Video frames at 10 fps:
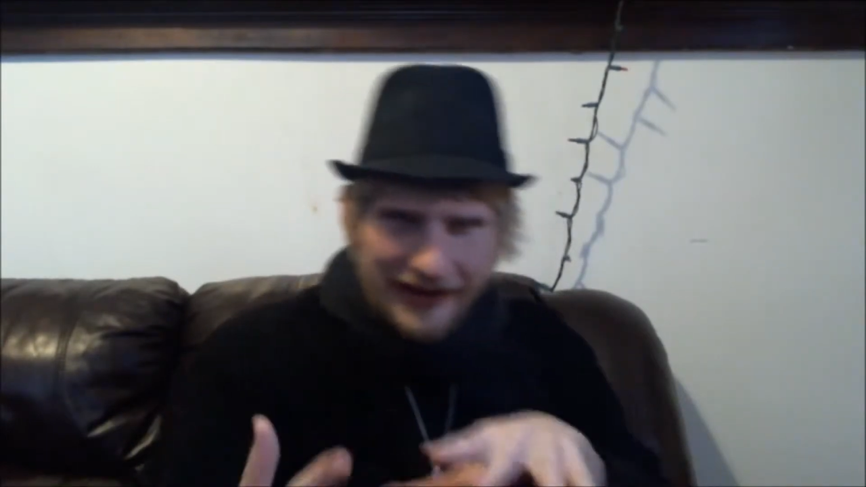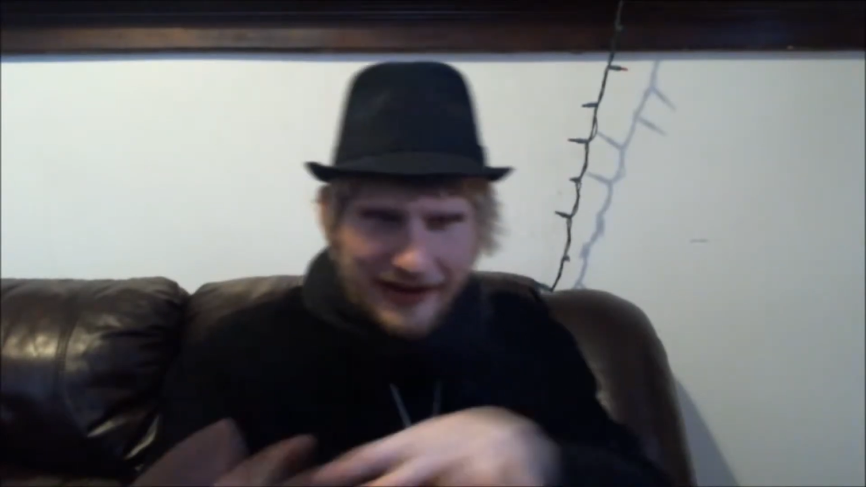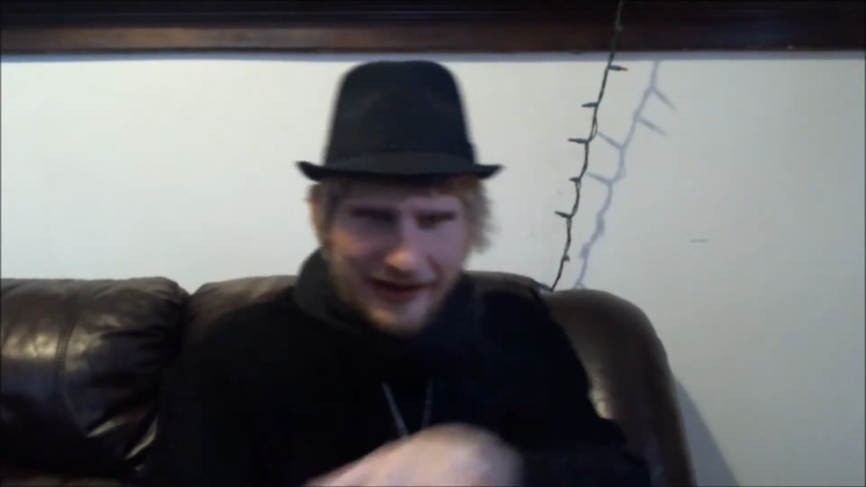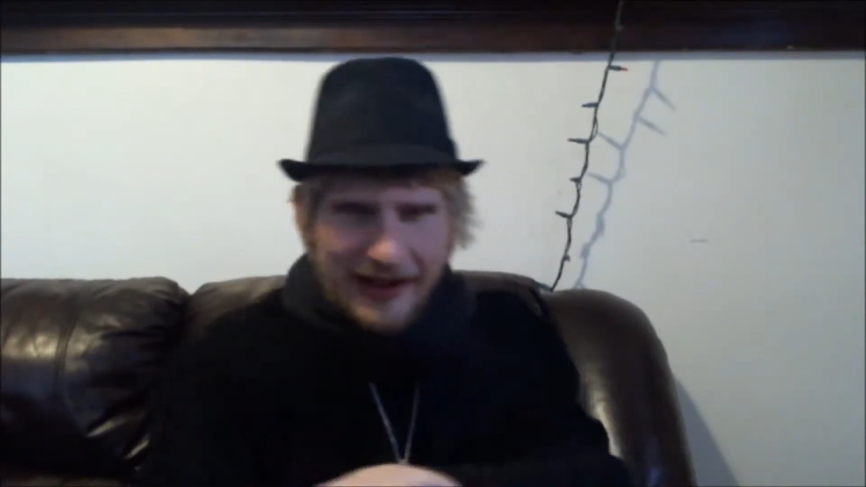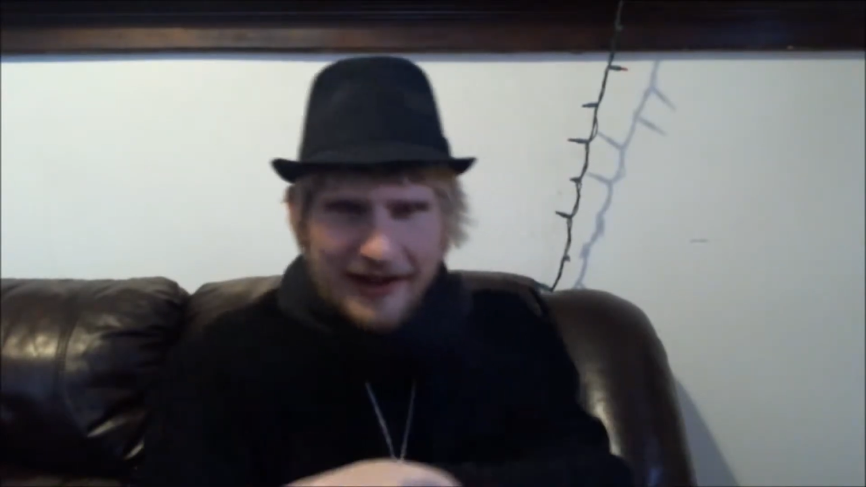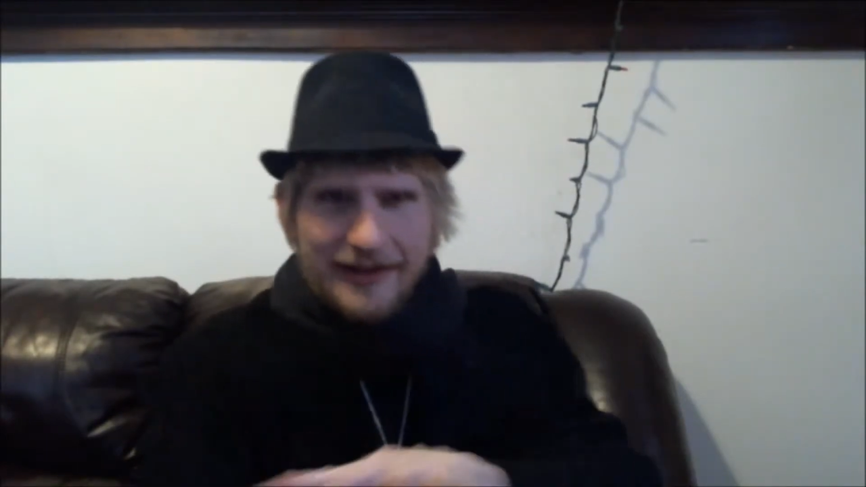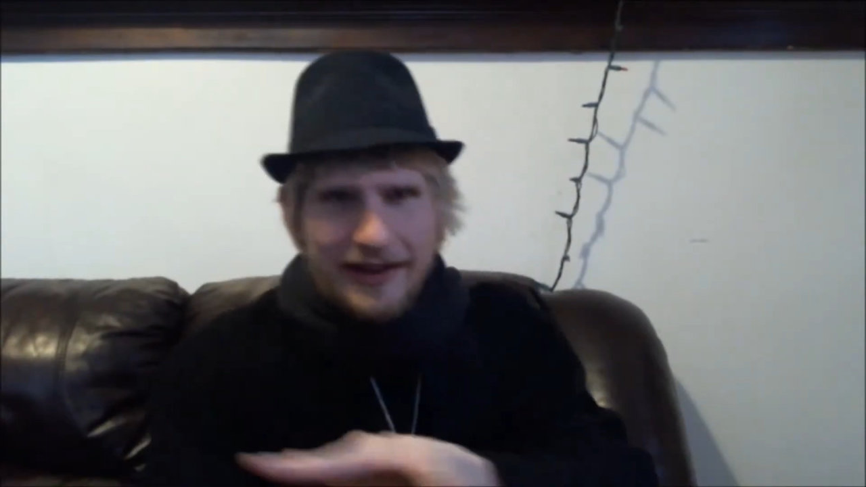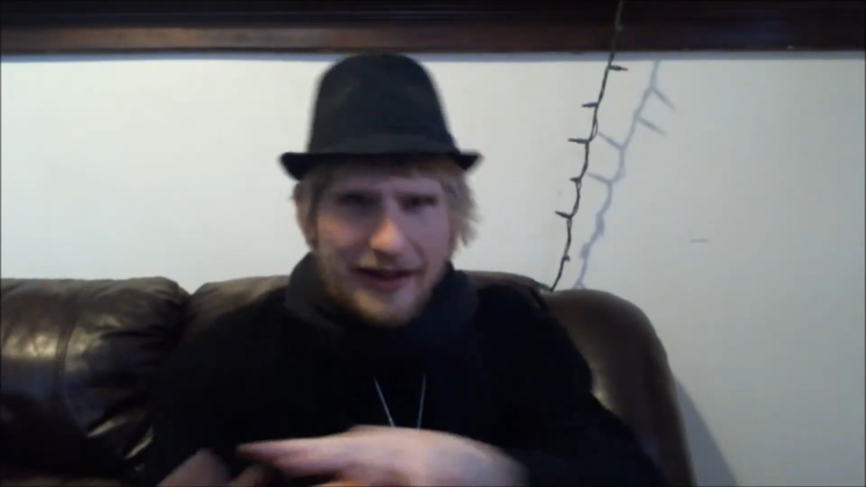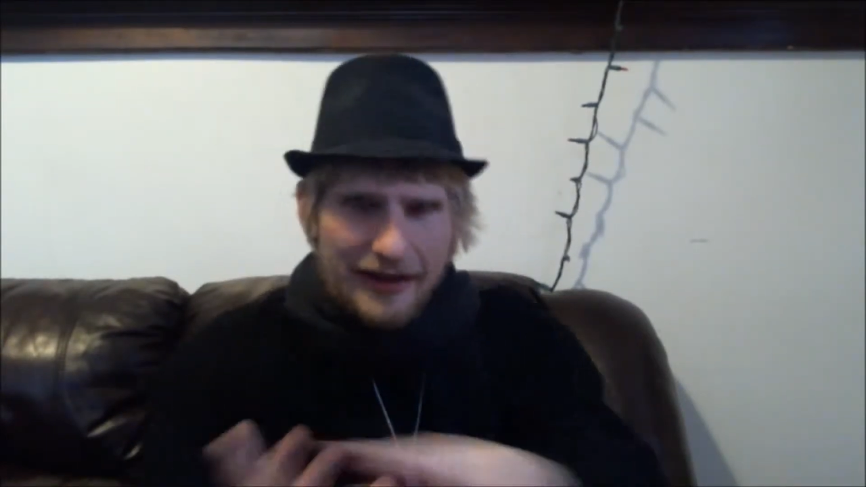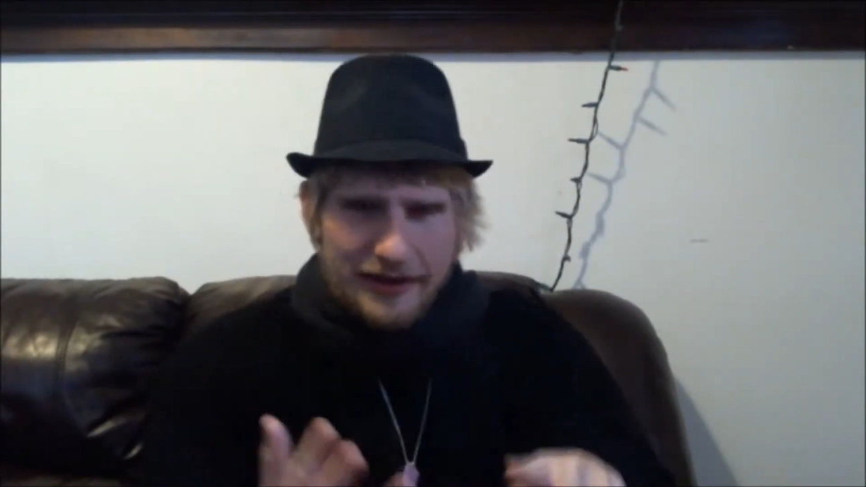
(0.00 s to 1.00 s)
connecting
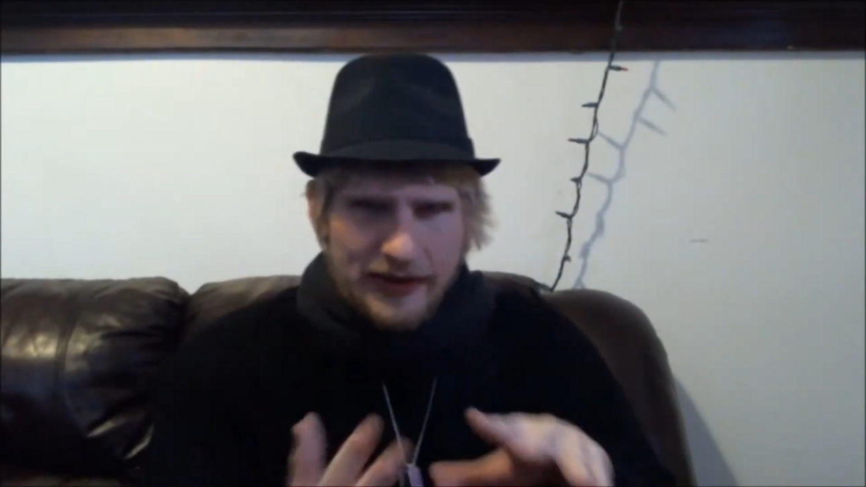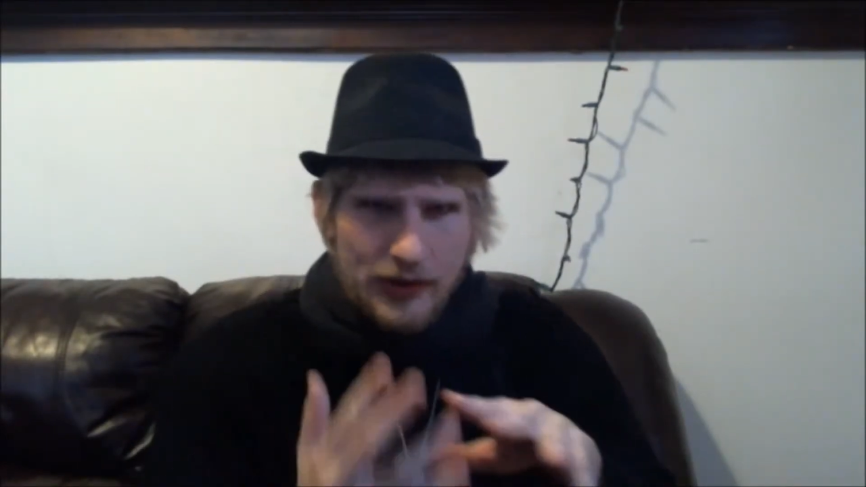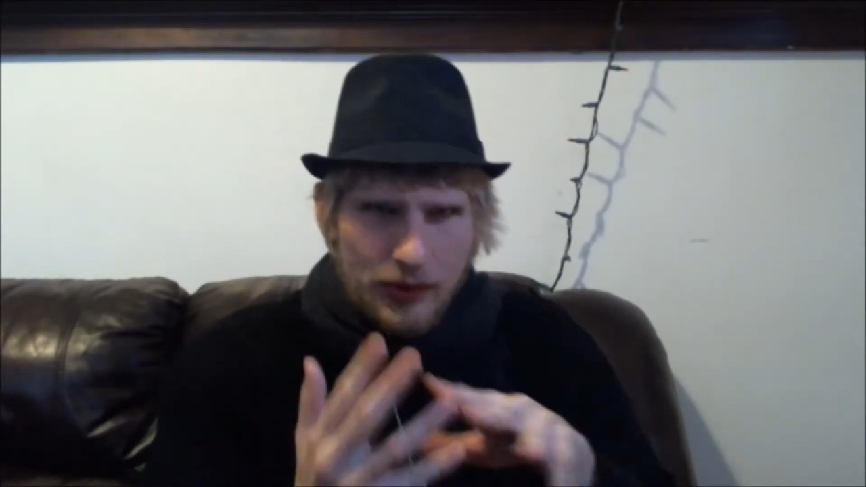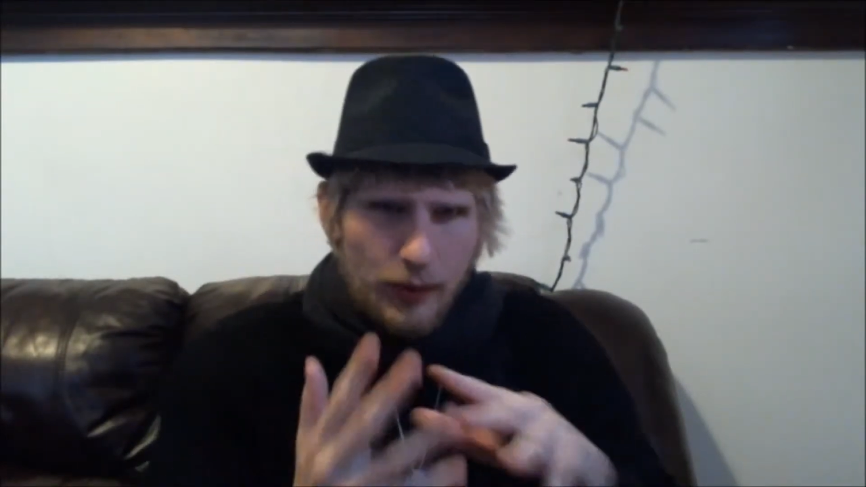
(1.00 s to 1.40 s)
it